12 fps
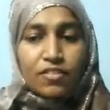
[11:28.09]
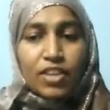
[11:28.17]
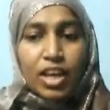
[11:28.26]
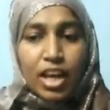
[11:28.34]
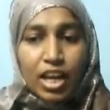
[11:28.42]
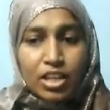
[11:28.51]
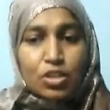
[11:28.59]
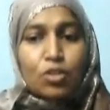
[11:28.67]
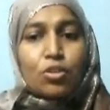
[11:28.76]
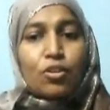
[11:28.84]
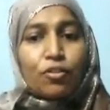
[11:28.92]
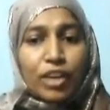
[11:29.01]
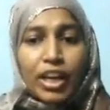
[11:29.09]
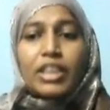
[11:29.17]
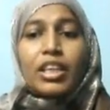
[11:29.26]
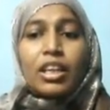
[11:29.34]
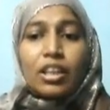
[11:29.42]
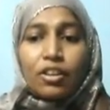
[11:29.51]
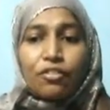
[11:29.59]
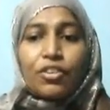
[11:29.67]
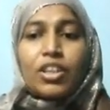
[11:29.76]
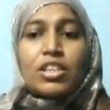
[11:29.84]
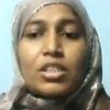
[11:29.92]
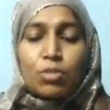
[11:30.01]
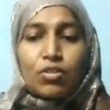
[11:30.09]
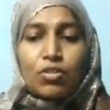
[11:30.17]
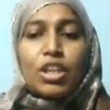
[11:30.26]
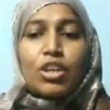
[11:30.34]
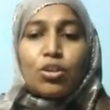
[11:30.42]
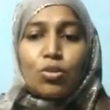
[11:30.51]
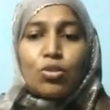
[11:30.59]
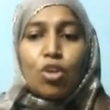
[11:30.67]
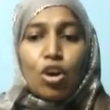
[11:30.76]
If they ask you to find the difference between two